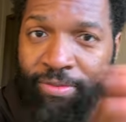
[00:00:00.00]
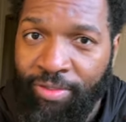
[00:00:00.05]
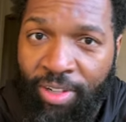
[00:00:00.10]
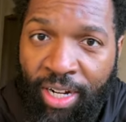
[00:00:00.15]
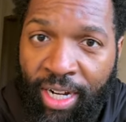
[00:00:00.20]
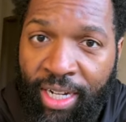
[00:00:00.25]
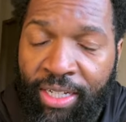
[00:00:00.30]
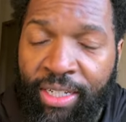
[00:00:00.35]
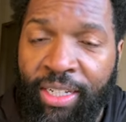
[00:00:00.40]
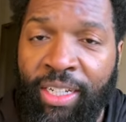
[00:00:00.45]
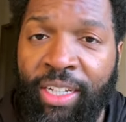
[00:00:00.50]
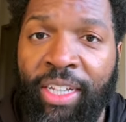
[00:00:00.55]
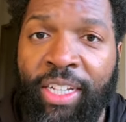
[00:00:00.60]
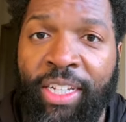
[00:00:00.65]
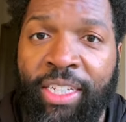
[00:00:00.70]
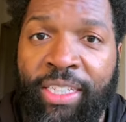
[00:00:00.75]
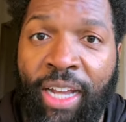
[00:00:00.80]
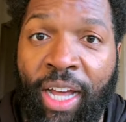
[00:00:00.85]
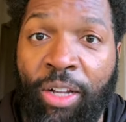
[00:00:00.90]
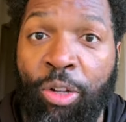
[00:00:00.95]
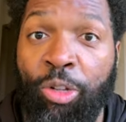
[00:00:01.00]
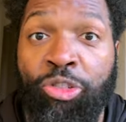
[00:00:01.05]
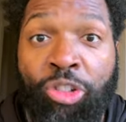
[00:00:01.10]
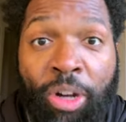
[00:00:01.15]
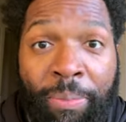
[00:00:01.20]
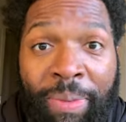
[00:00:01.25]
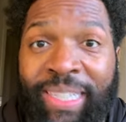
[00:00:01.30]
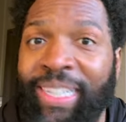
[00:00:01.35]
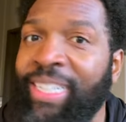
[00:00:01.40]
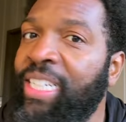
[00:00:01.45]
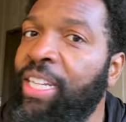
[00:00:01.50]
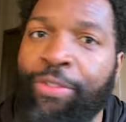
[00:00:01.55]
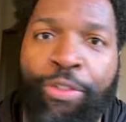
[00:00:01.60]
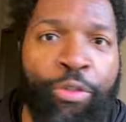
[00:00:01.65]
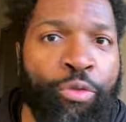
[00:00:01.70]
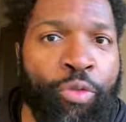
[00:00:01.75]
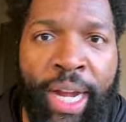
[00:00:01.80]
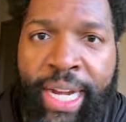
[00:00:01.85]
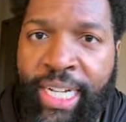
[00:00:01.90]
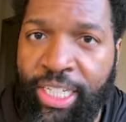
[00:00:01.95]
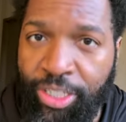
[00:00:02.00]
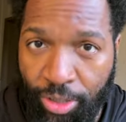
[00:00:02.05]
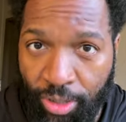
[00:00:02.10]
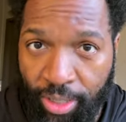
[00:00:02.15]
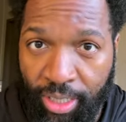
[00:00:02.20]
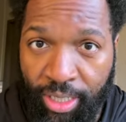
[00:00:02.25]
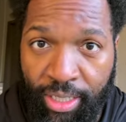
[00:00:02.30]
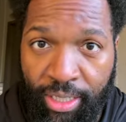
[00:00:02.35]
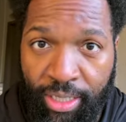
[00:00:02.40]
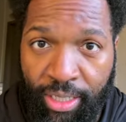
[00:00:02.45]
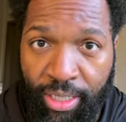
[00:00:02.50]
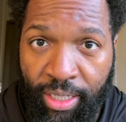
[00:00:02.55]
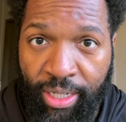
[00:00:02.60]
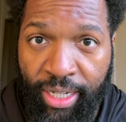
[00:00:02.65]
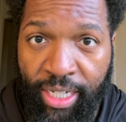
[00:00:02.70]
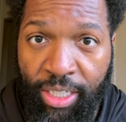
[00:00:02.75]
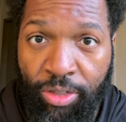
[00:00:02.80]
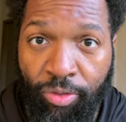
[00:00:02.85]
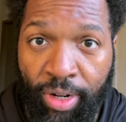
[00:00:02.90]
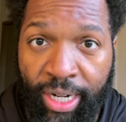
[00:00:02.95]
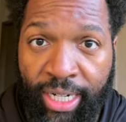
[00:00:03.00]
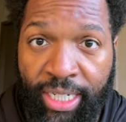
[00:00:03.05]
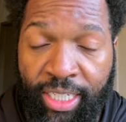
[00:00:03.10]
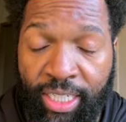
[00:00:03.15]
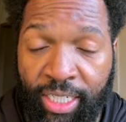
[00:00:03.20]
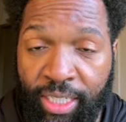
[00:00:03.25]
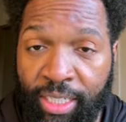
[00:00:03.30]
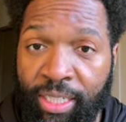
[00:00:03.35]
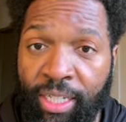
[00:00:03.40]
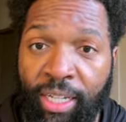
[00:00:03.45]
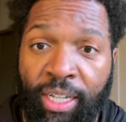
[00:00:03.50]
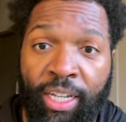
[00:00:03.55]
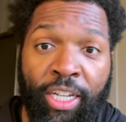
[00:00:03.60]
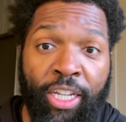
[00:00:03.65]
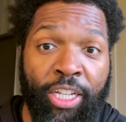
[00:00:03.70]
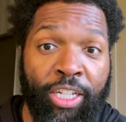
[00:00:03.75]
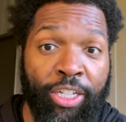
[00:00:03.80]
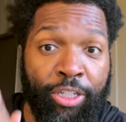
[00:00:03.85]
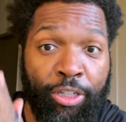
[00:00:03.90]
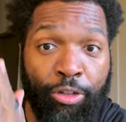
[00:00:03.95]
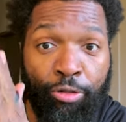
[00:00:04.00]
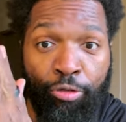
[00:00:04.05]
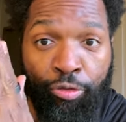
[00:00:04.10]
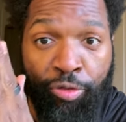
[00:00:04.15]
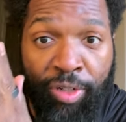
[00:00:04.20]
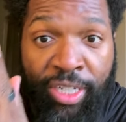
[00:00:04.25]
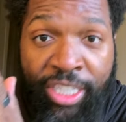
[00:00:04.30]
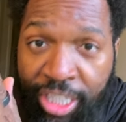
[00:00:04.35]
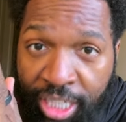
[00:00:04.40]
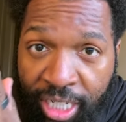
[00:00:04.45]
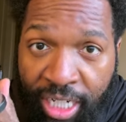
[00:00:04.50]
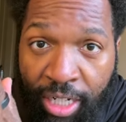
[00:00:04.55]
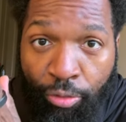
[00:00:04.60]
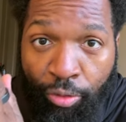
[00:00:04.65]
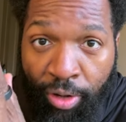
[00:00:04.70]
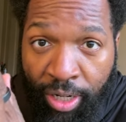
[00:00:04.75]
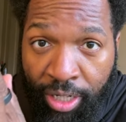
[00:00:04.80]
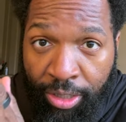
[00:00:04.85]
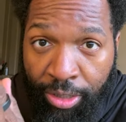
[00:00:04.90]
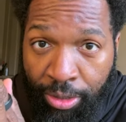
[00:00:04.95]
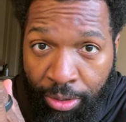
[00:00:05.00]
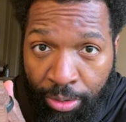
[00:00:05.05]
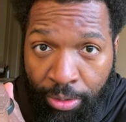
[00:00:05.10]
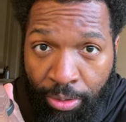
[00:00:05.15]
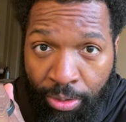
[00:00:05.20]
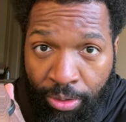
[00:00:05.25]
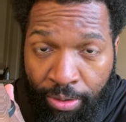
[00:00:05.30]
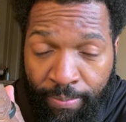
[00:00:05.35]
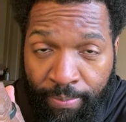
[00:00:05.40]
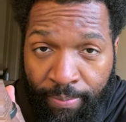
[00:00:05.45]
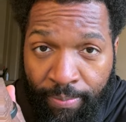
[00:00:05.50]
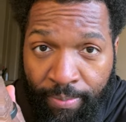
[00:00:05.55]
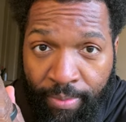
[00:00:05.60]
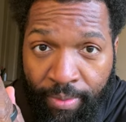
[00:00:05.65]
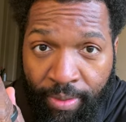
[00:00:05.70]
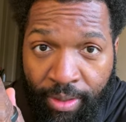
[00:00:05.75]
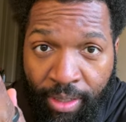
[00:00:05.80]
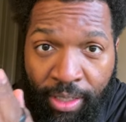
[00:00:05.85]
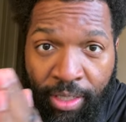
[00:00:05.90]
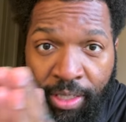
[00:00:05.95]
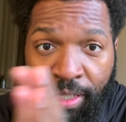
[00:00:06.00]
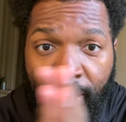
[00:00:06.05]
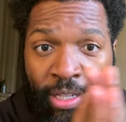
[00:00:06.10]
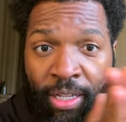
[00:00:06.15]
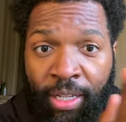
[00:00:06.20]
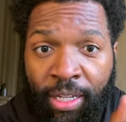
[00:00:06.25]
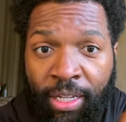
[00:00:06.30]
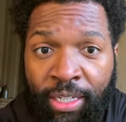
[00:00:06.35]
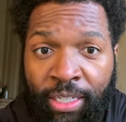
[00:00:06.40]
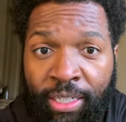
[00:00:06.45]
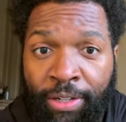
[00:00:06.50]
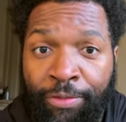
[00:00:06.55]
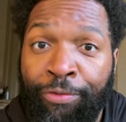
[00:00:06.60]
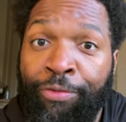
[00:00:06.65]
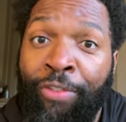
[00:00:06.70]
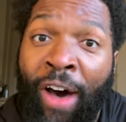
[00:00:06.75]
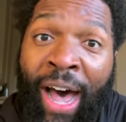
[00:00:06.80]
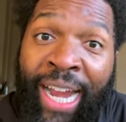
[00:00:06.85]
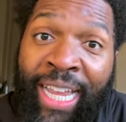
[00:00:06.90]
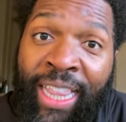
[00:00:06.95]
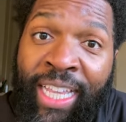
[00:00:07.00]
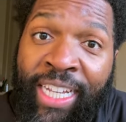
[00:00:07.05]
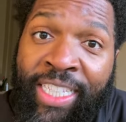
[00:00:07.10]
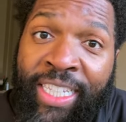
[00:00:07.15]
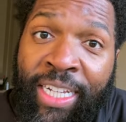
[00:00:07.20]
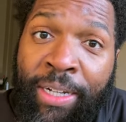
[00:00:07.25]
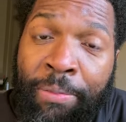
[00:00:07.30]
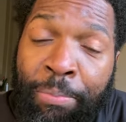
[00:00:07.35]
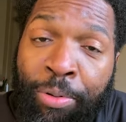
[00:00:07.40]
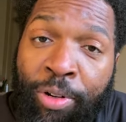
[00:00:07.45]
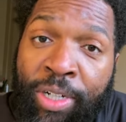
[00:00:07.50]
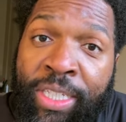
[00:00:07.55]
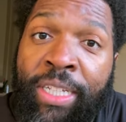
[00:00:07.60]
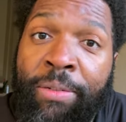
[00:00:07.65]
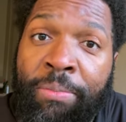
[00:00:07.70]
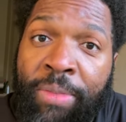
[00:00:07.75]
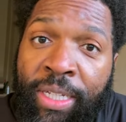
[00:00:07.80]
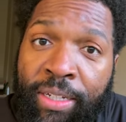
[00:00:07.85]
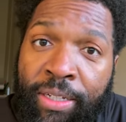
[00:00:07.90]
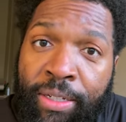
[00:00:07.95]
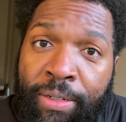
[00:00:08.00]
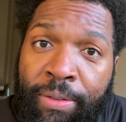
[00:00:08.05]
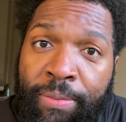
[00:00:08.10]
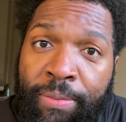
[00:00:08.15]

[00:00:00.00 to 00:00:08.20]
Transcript: Right? Donald Trump has a different range on this. His range is derision and ridicule to violence and imprisonment.